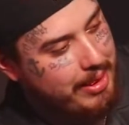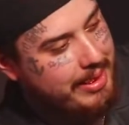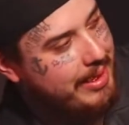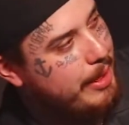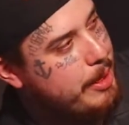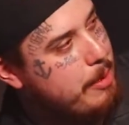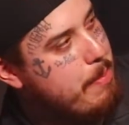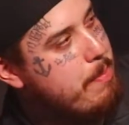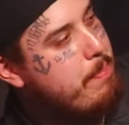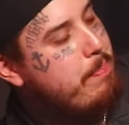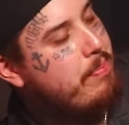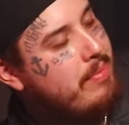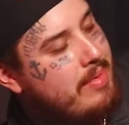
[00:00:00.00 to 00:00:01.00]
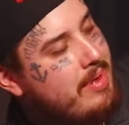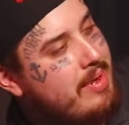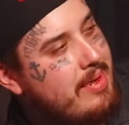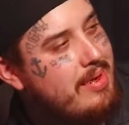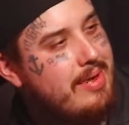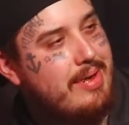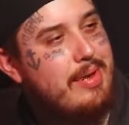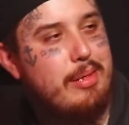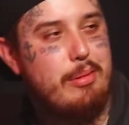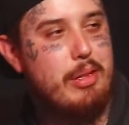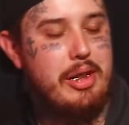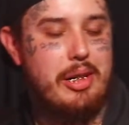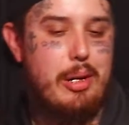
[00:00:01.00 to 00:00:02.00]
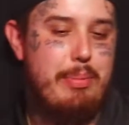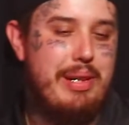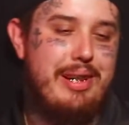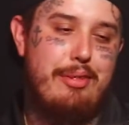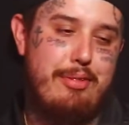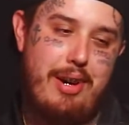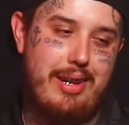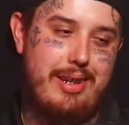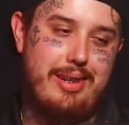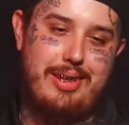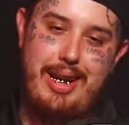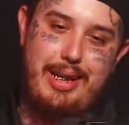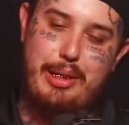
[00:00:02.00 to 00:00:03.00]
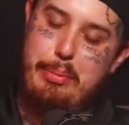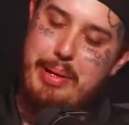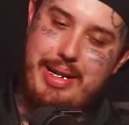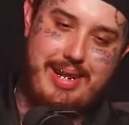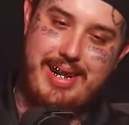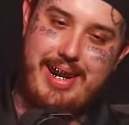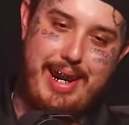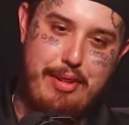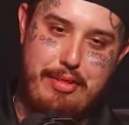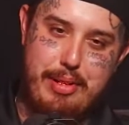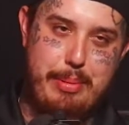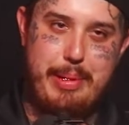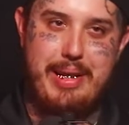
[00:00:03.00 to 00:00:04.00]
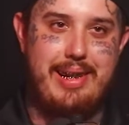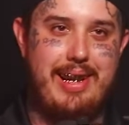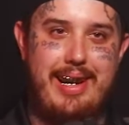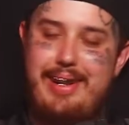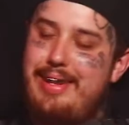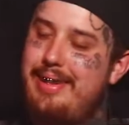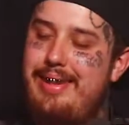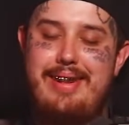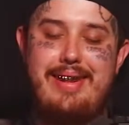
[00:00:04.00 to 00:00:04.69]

fucking, you know, being a father is like the best shit ever, bro. Like